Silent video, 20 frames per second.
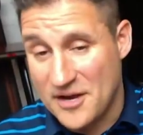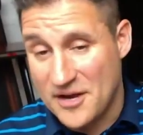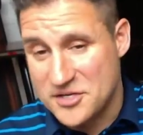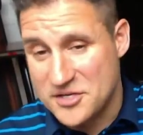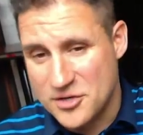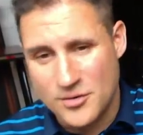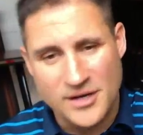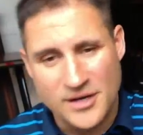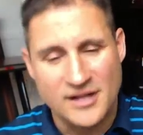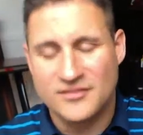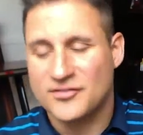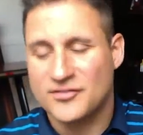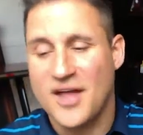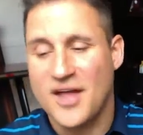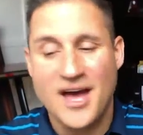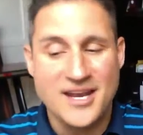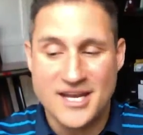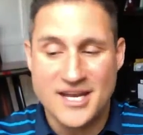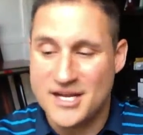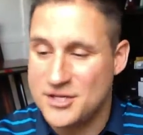I do. It's
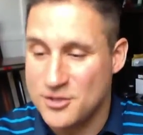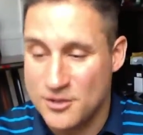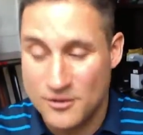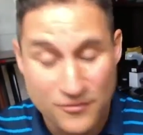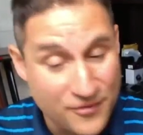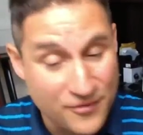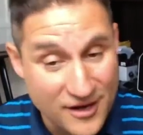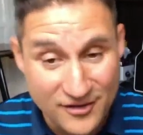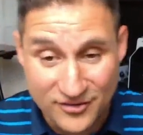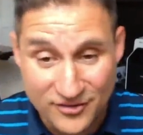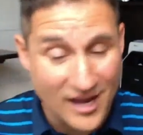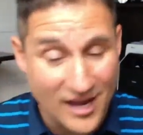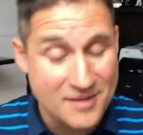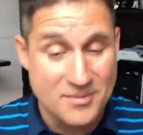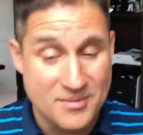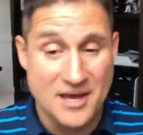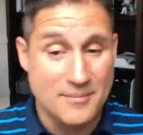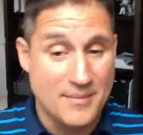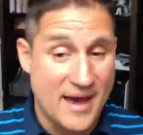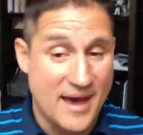not in your face
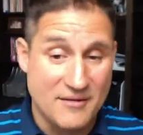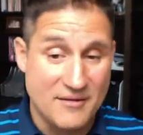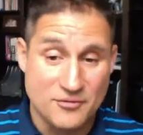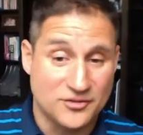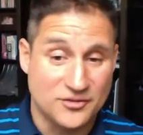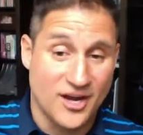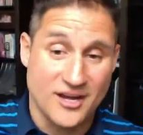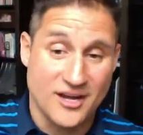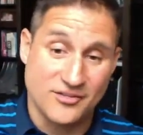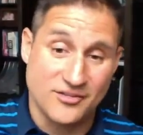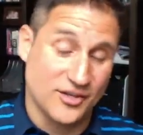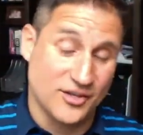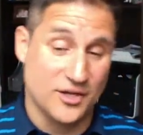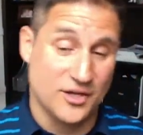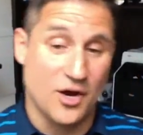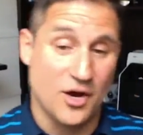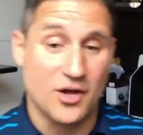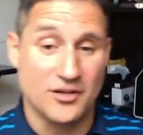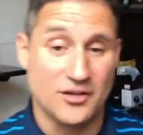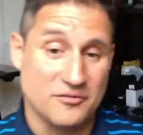IBM advertising at
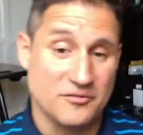all.